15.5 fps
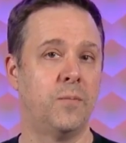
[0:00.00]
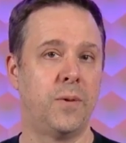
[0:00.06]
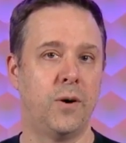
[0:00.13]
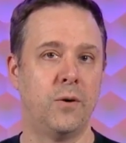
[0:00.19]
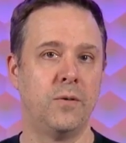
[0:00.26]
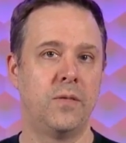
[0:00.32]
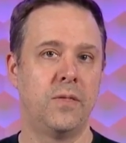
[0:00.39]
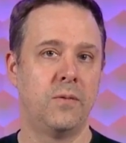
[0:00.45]

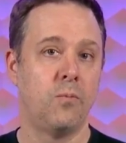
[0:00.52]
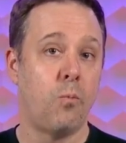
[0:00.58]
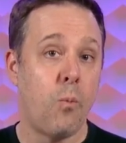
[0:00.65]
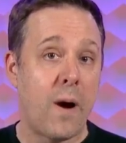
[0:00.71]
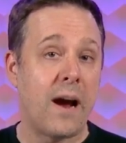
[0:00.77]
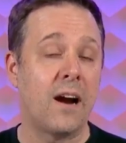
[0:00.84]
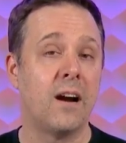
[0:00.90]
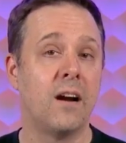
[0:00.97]
about
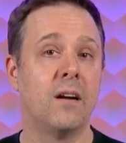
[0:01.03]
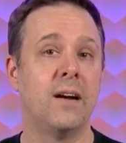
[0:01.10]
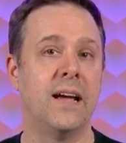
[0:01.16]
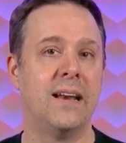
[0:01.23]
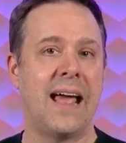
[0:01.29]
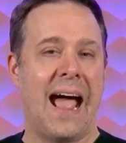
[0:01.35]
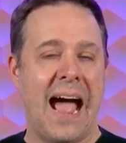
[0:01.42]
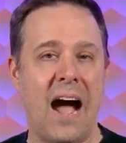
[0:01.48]
where
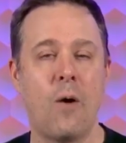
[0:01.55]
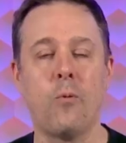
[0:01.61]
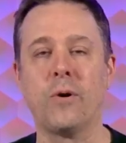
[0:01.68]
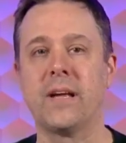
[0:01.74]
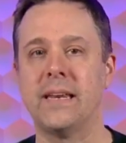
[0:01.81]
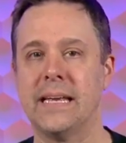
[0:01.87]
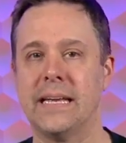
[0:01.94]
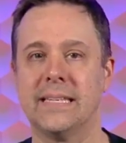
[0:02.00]
and how
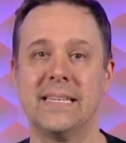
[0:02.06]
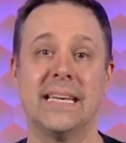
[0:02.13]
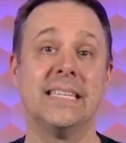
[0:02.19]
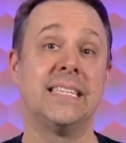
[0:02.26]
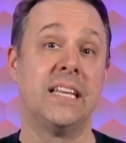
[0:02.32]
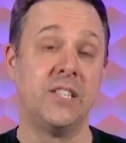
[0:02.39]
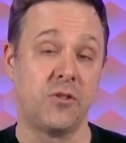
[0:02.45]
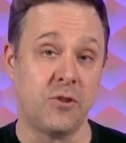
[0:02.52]
we're getting, say,
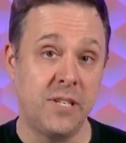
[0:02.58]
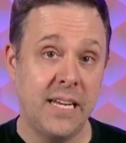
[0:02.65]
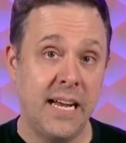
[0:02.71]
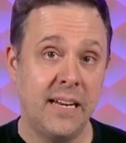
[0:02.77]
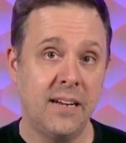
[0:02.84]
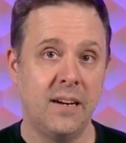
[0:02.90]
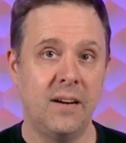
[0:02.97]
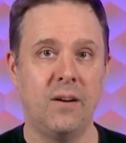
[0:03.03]
sensor
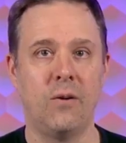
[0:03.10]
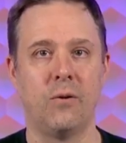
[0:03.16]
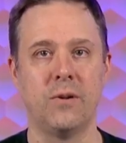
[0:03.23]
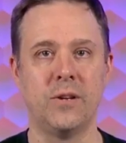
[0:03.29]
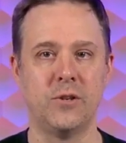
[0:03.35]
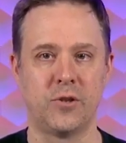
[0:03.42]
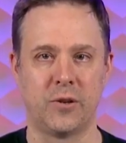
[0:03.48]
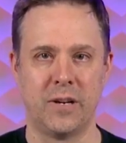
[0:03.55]
data or
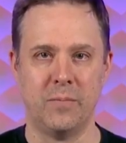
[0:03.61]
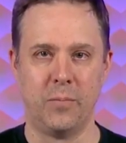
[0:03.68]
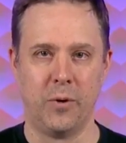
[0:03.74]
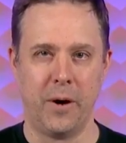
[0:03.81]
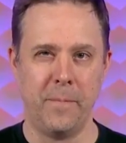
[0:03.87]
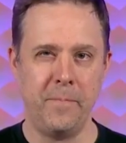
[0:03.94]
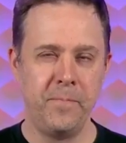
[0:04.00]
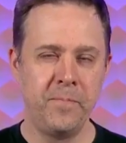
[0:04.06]
user
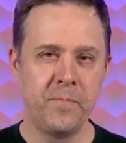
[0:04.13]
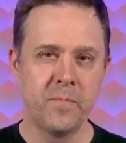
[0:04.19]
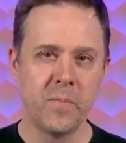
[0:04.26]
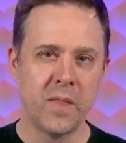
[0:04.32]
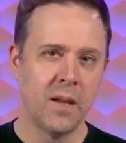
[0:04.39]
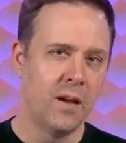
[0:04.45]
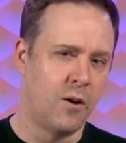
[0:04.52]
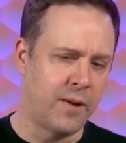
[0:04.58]
input.
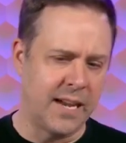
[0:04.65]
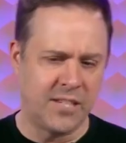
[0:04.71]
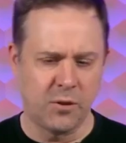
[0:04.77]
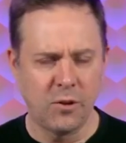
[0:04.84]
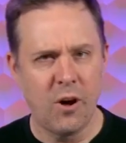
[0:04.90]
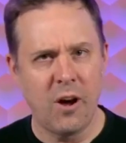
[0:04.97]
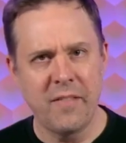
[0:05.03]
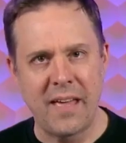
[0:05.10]
Okay, so
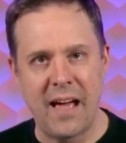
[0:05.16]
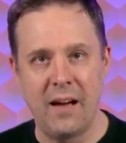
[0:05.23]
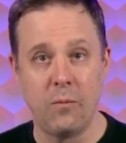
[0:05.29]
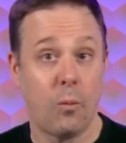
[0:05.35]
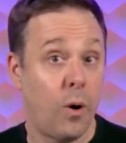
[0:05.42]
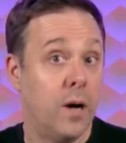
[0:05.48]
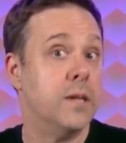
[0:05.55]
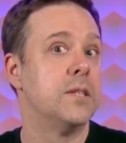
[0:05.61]
law that
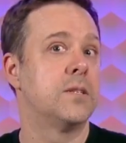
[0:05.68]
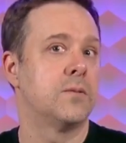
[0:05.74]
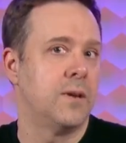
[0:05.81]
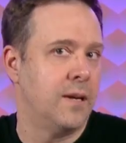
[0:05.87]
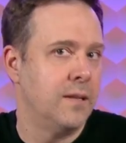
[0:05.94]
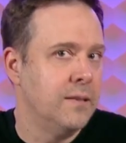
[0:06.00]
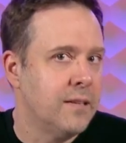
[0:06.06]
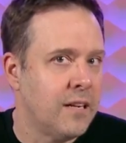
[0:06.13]
was
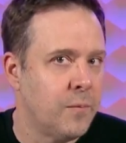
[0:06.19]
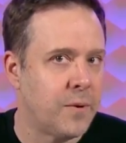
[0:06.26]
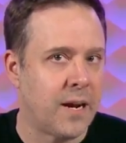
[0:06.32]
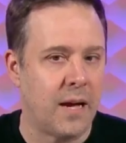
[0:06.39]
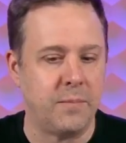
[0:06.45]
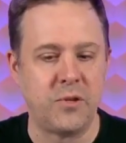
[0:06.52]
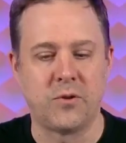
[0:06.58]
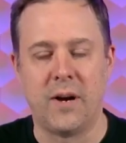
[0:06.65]
a little bit
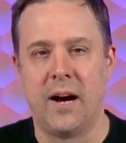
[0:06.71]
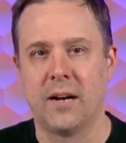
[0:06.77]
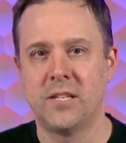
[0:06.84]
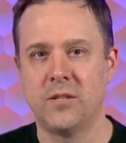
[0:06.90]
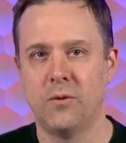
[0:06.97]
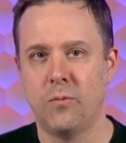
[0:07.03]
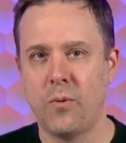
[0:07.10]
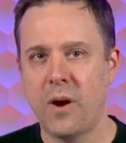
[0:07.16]
abstract.
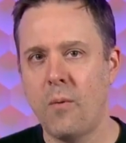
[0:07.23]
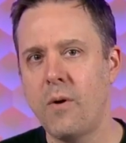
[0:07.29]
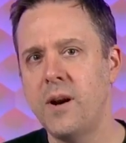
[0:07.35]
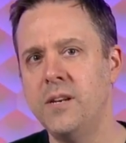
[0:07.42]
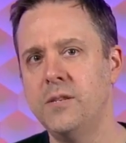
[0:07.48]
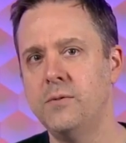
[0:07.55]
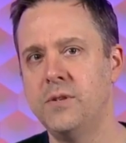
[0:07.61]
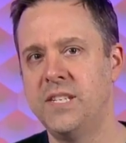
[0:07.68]
So what I want
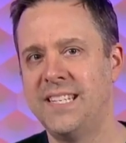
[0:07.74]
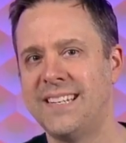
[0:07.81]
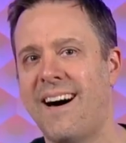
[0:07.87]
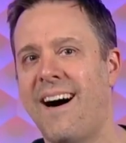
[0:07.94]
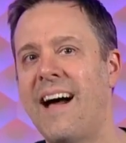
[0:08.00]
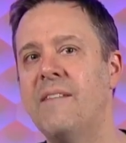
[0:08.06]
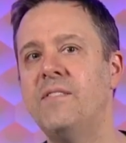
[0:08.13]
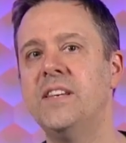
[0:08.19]
to do is
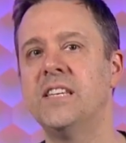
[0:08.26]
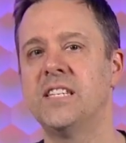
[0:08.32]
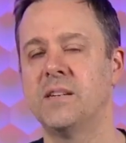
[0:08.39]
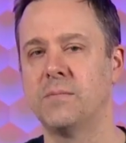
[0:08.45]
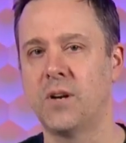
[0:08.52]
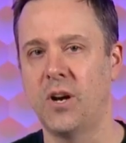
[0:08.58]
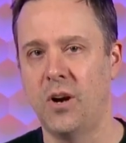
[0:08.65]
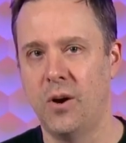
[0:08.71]
dive into
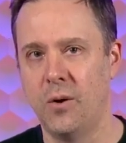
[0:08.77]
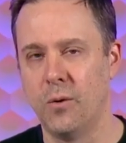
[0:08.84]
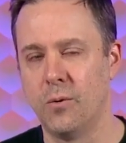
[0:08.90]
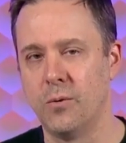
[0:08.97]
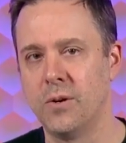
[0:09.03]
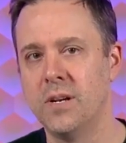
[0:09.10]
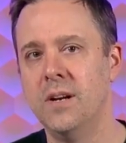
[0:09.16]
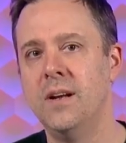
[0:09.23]
some
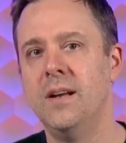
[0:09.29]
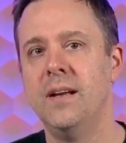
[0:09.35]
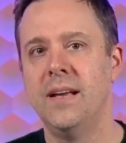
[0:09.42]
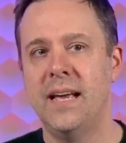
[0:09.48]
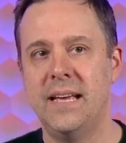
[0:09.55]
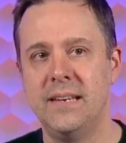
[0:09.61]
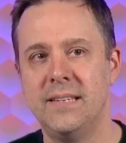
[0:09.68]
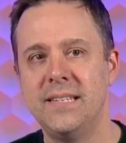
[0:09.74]
code
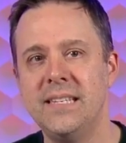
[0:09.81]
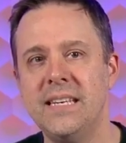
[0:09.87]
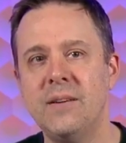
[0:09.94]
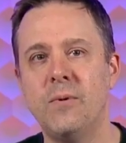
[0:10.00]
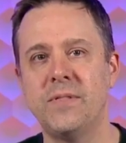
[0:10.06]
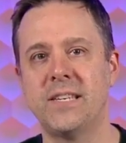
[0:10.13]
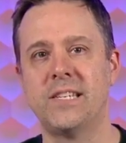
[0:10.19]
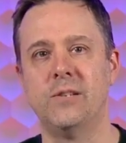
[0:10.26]
and see
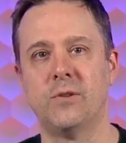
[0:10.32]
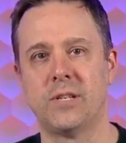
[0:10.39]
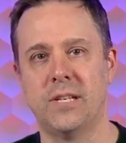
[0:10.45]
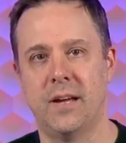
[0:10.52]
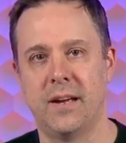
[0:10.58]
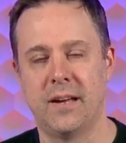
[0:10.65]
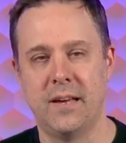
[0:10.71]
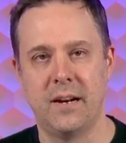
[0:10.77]
what this looks
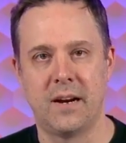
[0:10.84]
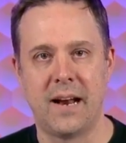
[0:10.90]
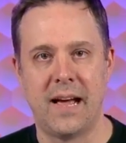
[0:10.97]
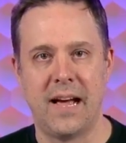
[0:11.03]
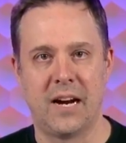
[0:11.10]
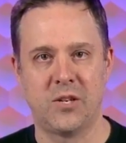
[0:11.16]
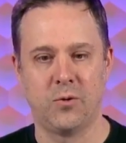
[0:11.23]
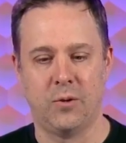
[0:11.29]
like in an
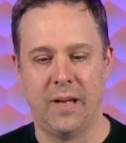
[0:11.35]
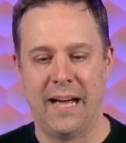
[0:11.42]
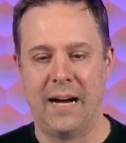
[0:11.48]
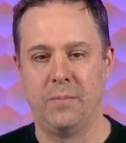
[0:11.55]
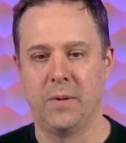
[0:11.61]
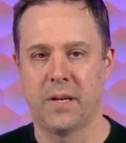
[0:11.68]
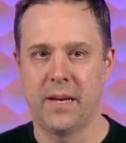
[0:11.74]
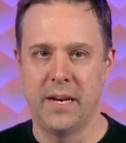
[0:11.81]
actual
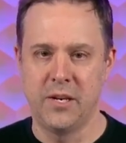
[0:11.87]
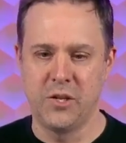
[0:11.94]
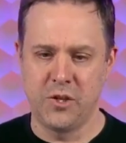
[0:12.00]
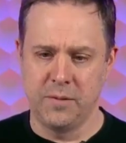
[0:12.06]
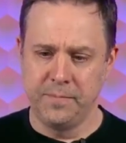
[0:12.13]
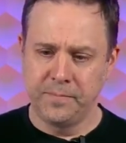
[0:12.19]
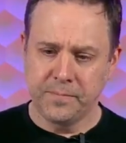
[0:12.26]
application.